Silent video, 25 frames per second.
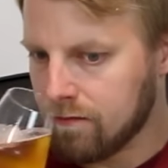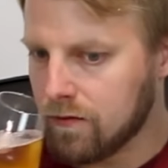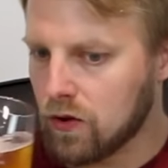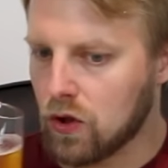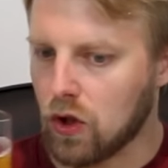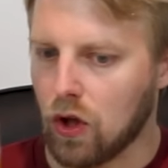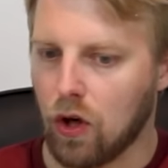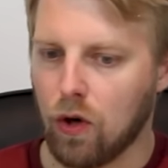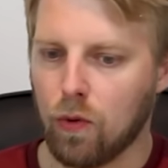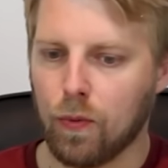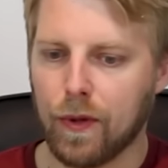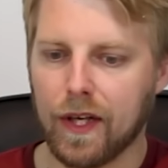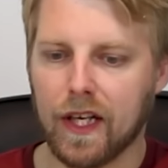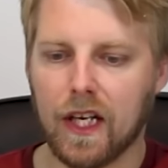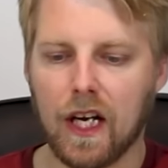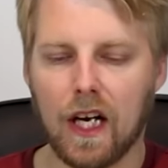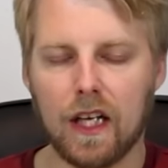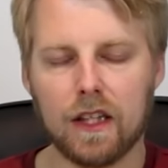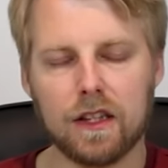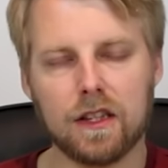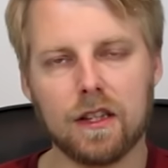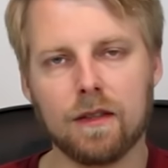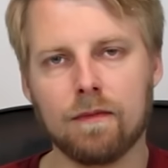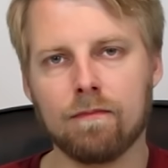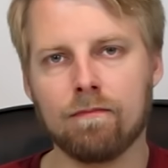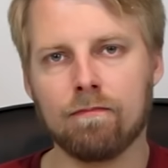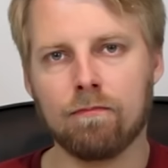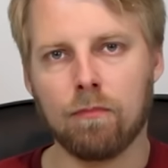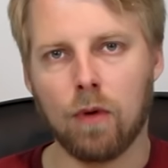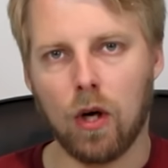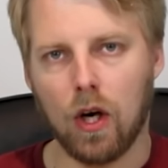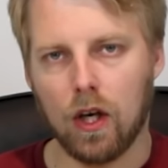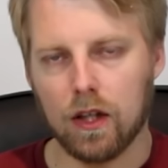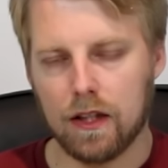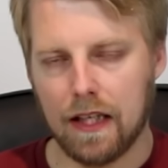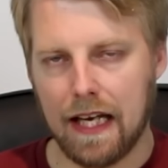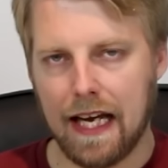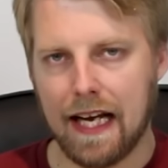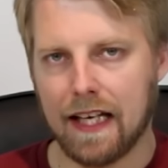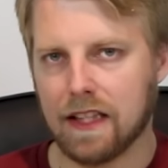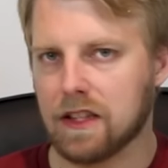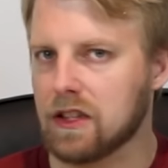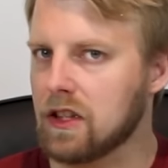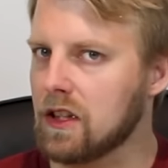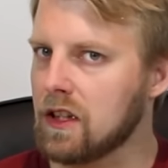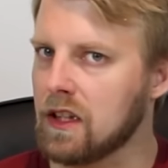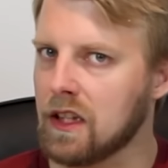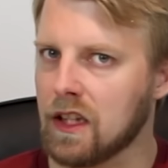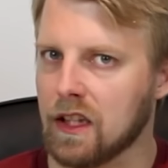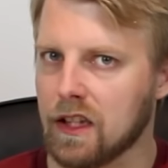So we got some malt
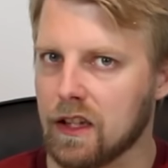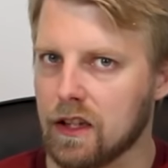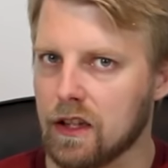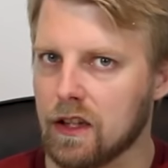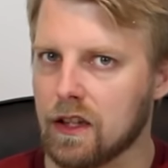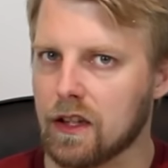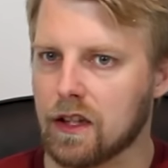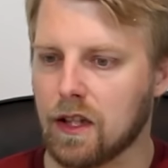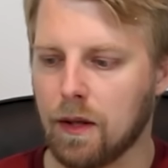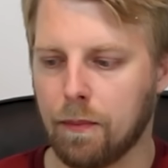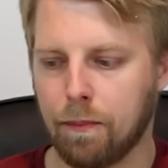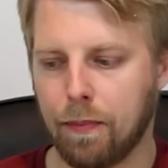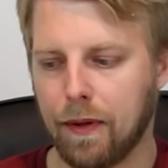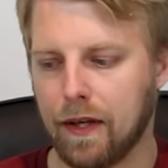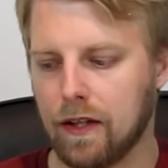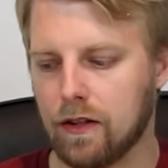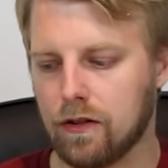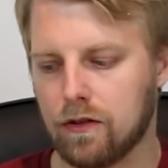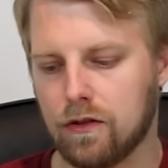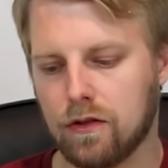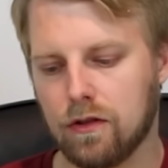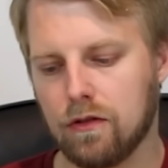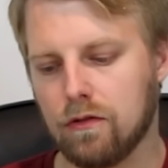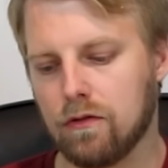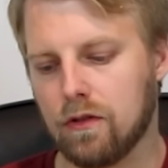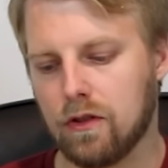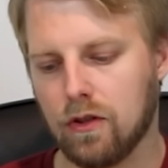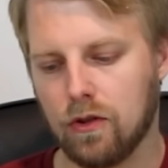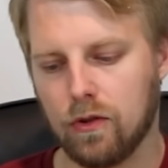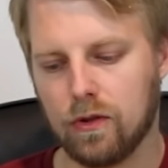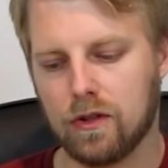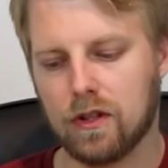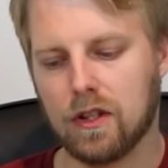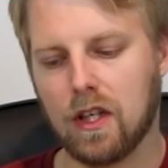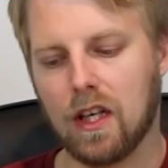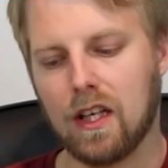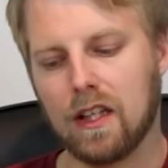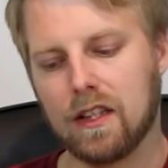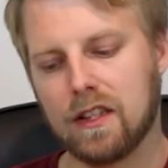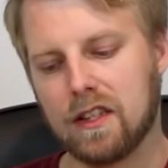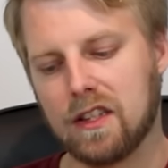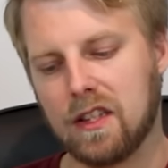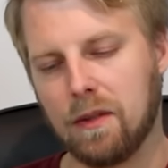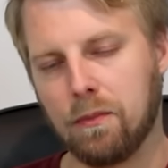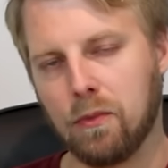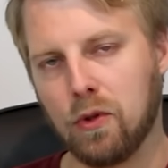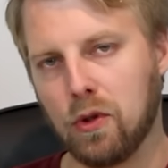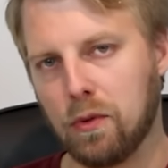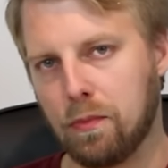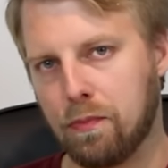action here compared to, so it's got a
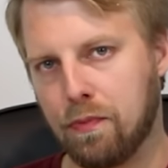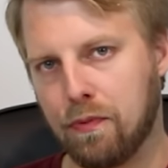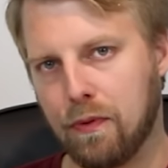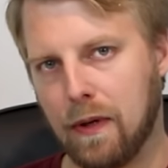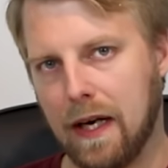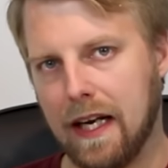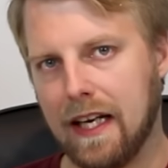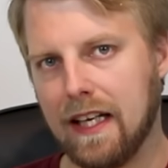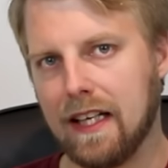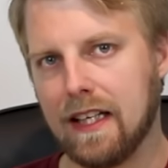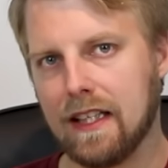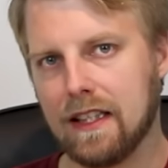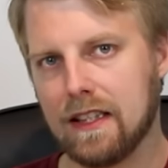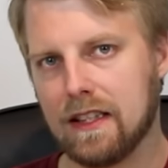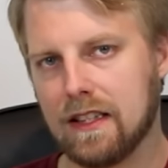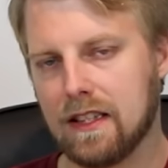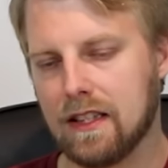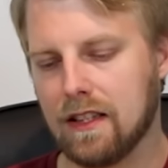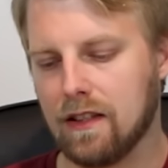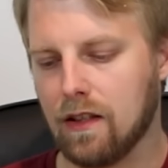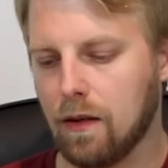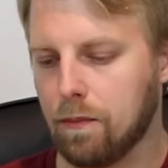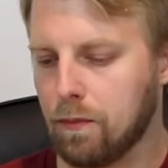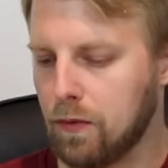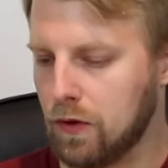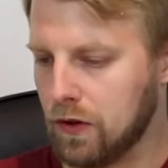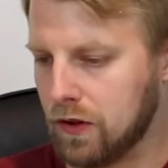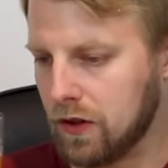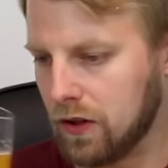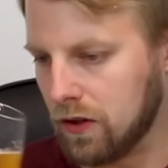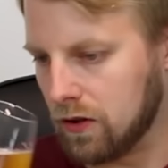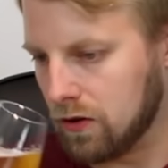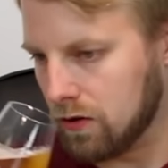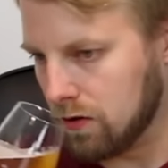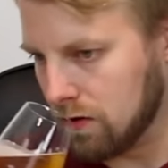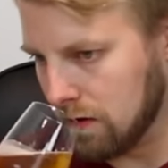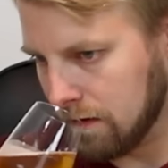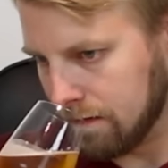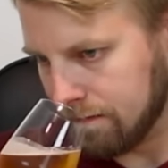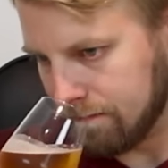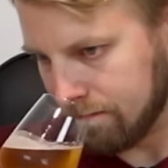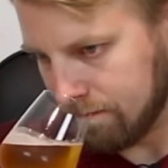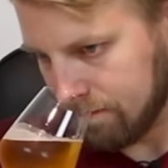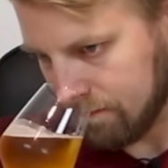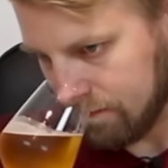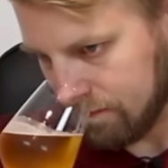similar brightness to number two.